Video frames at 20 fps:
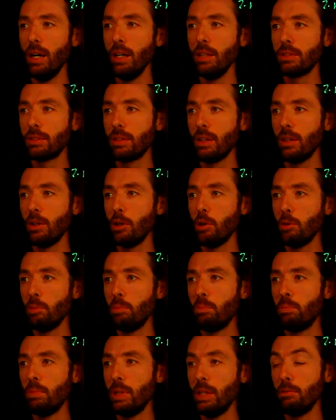So
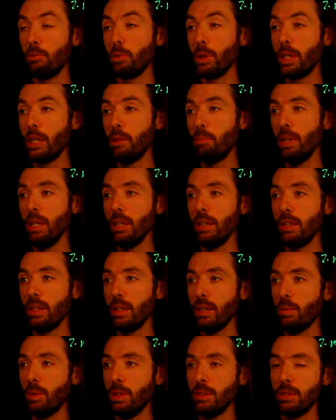
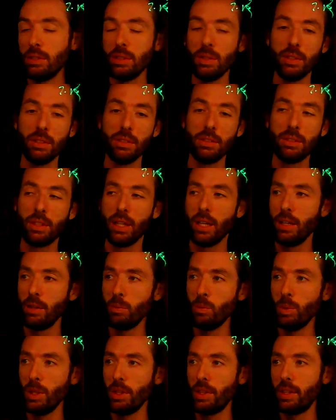readability, once you understand
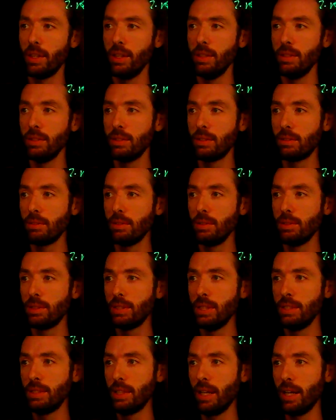what this
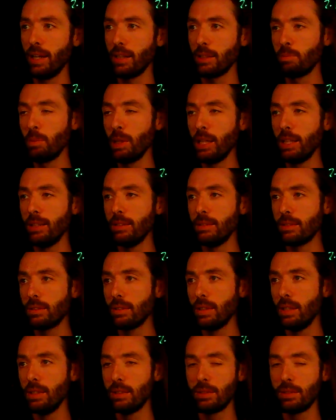syntax means,